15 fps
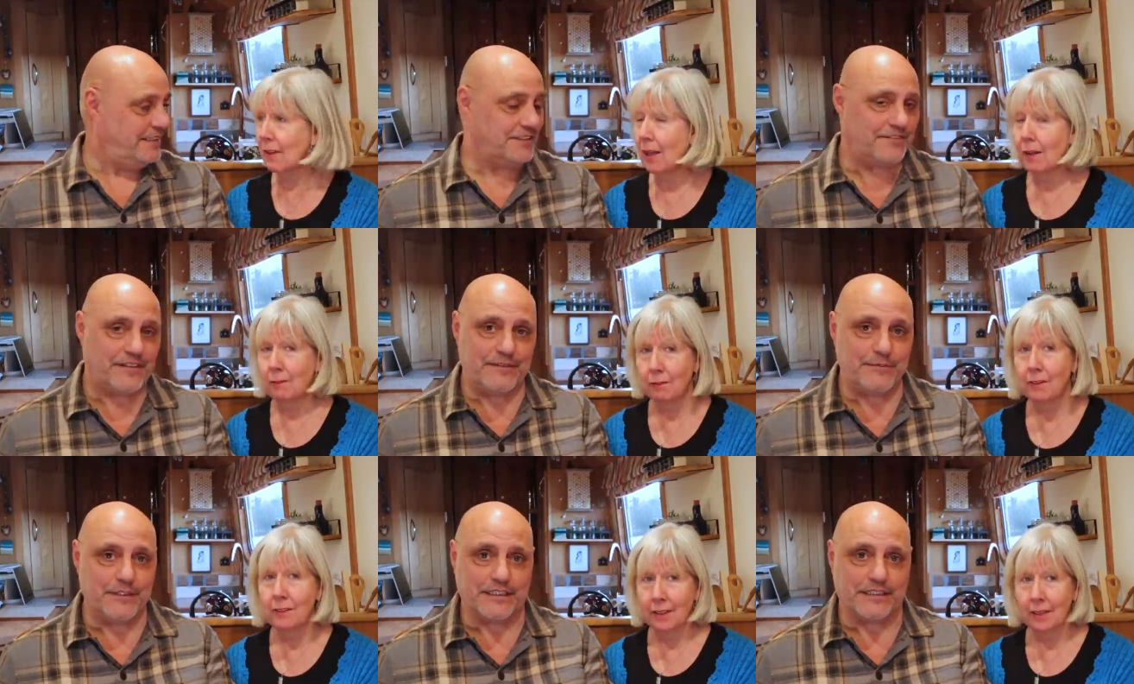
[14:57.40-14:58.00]
Speaker 1: just
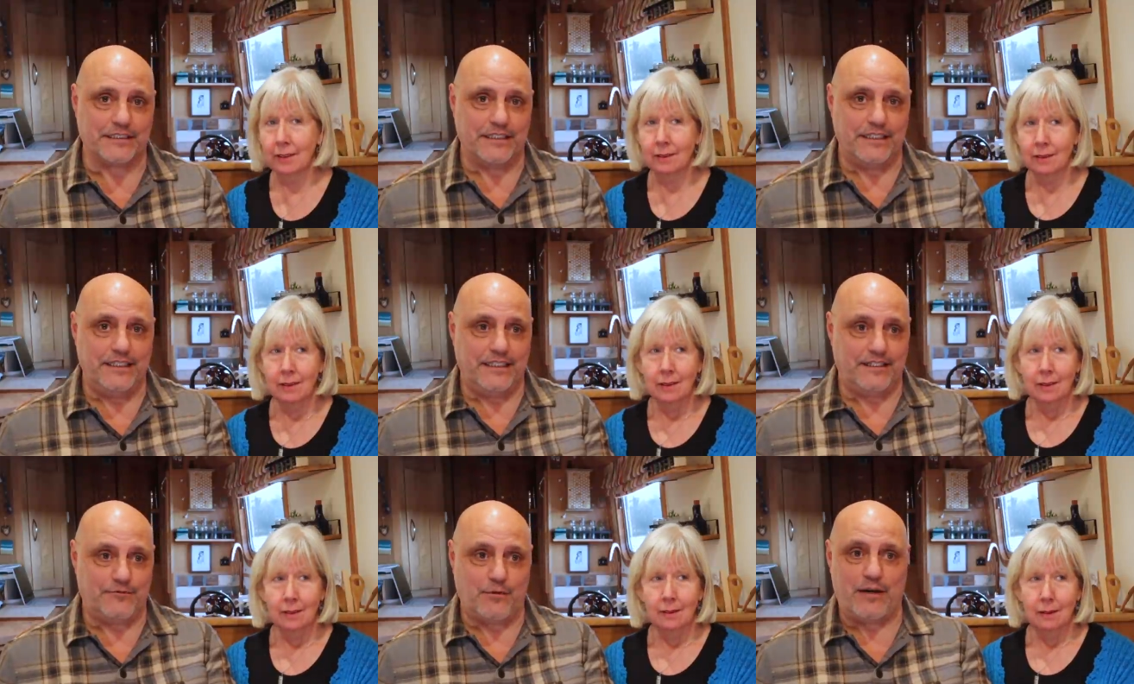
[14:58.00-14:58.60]
fabulous.
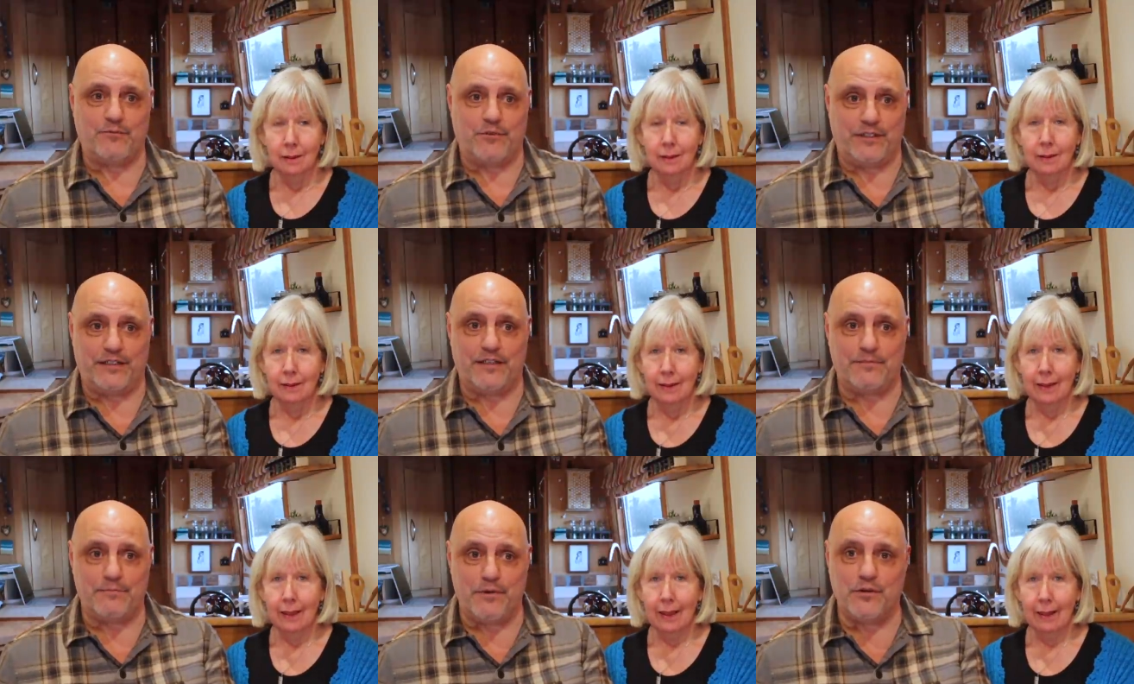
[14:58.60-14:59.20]
And when
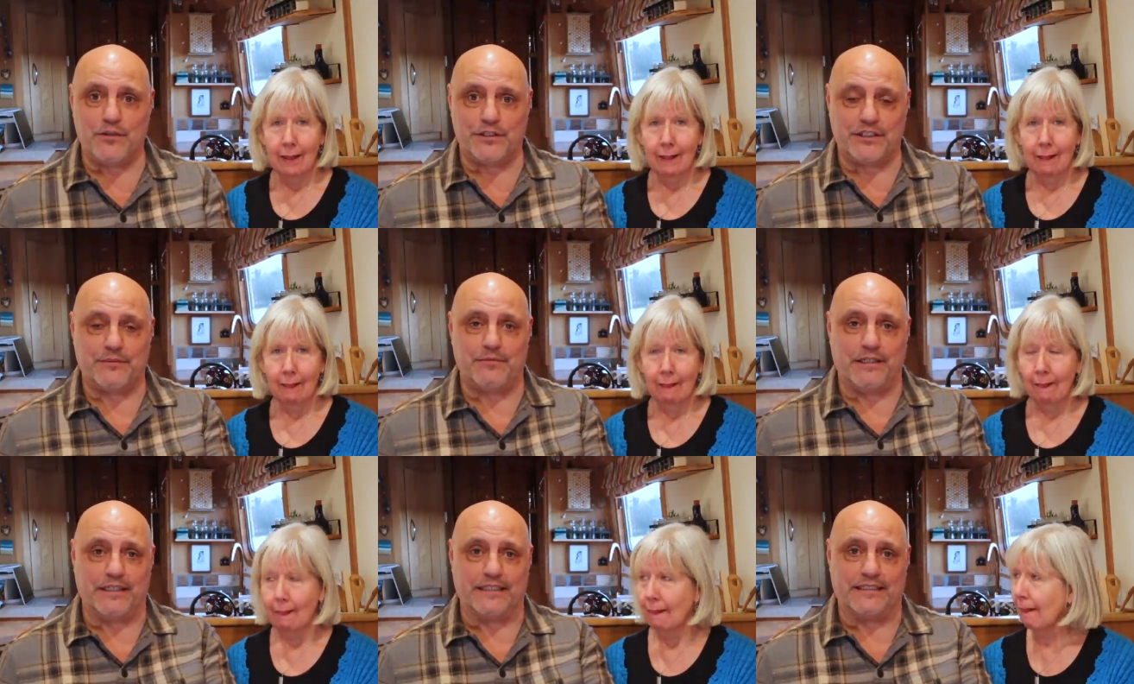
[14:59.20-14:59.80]
we're moored up
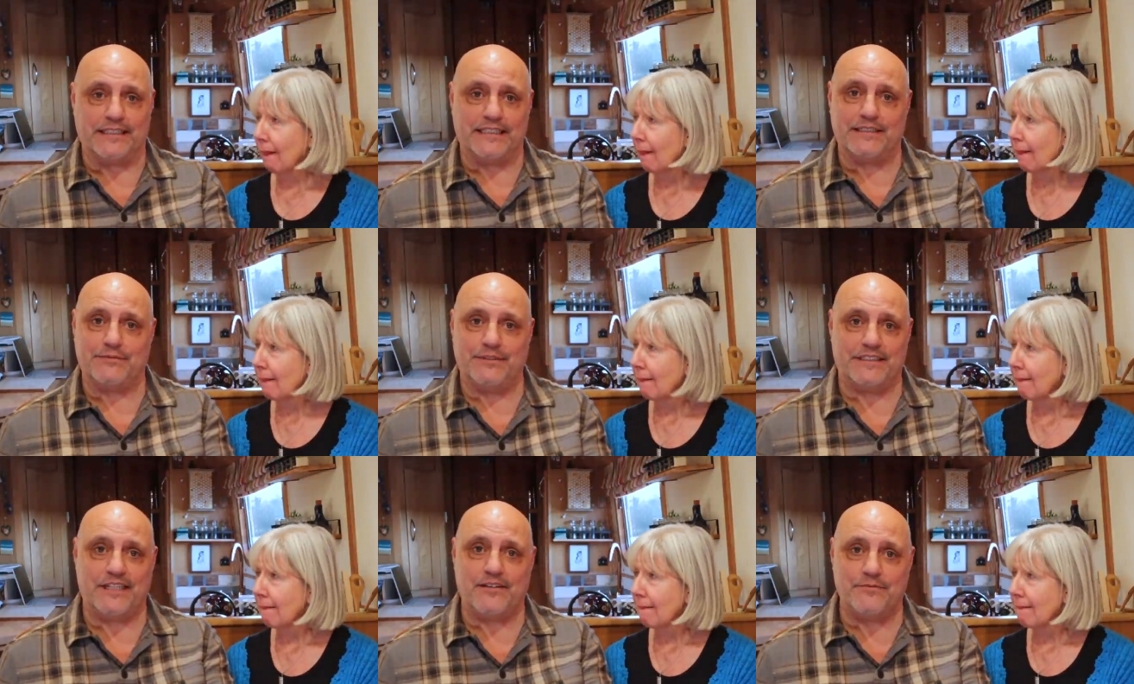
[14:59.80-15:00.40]
like this,
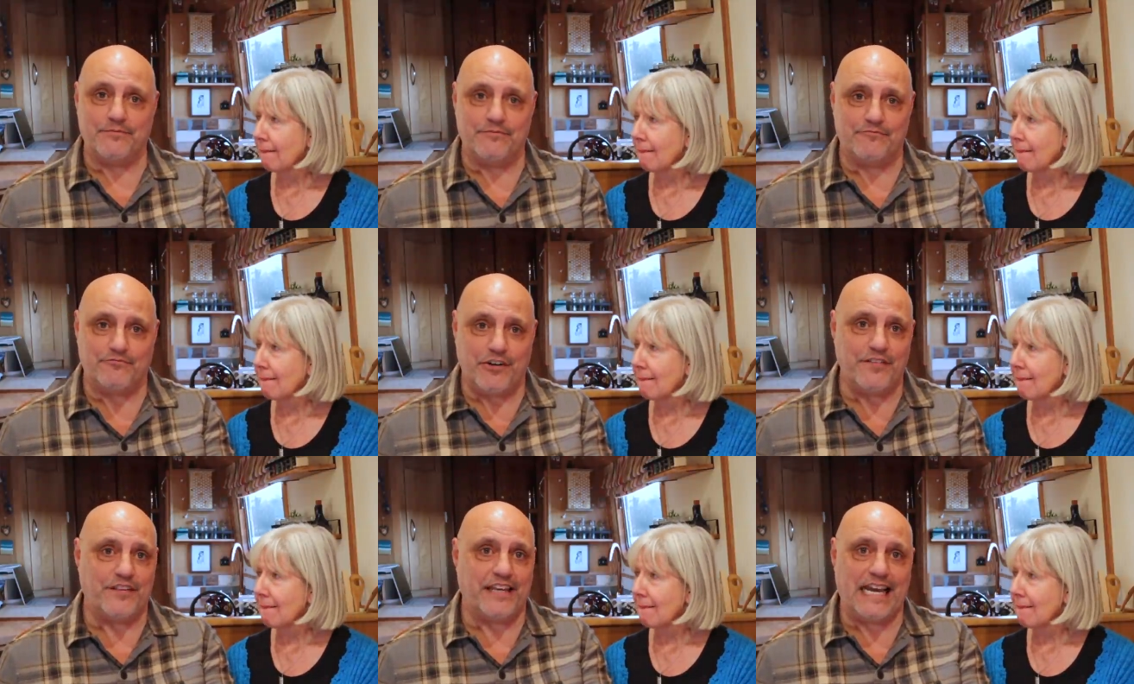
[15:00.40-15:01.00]
we don't
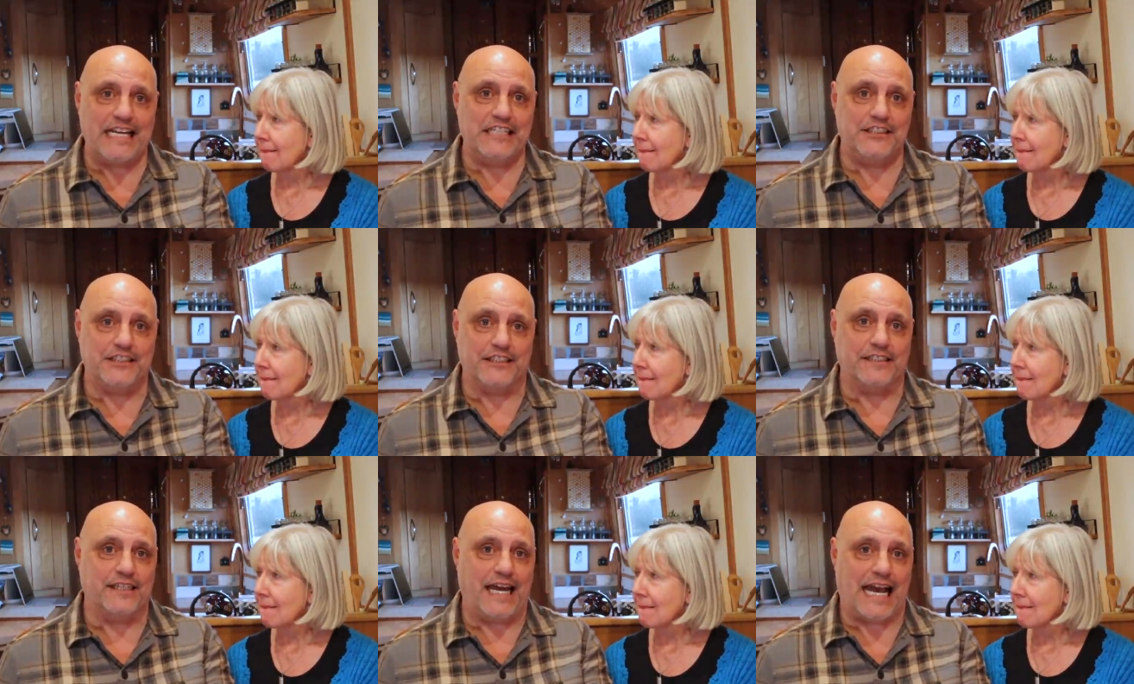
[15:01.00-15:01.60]
run the
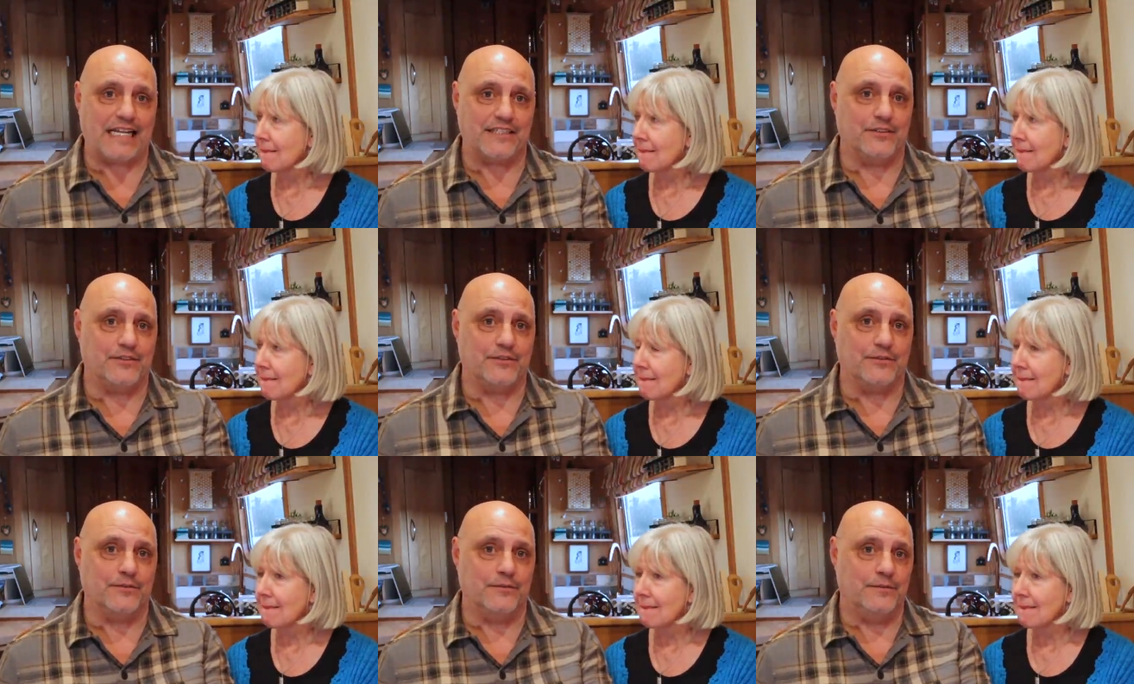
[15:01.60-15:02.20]
engine at
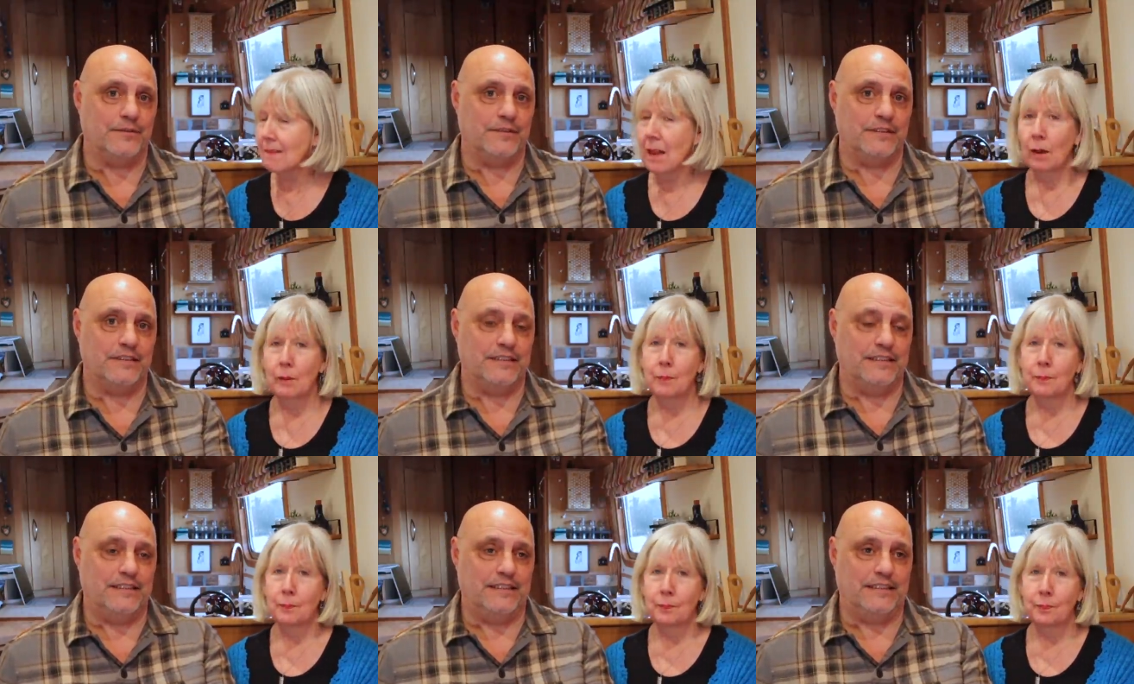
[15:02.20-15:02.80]
all. No.
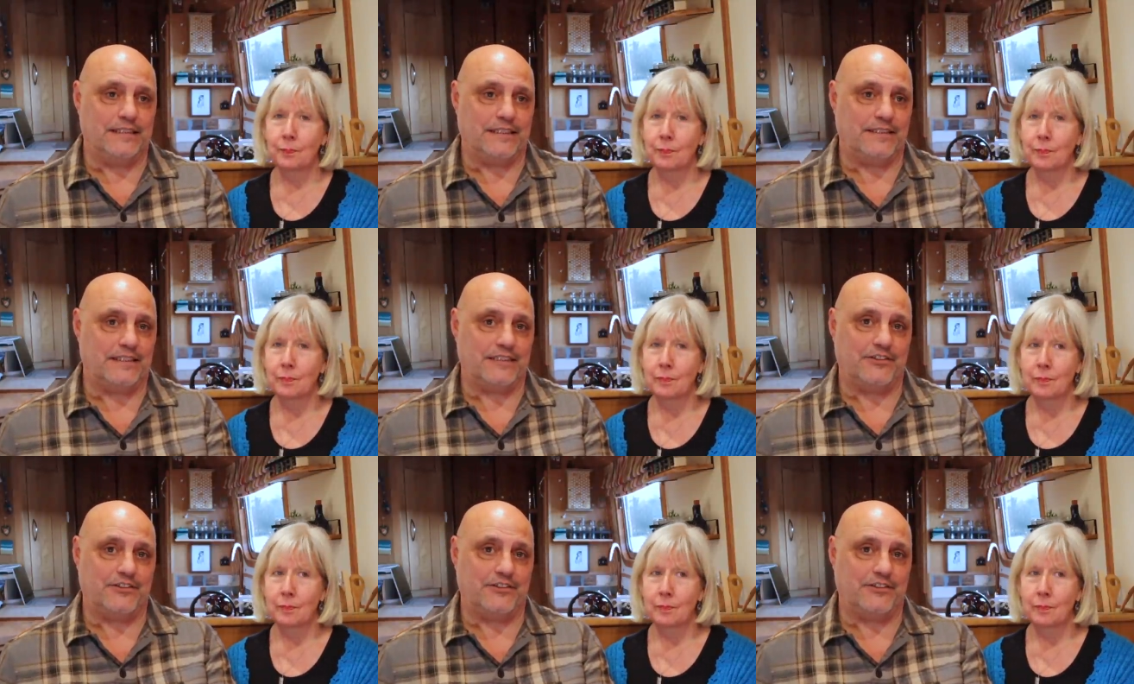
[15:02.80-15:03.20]
So that's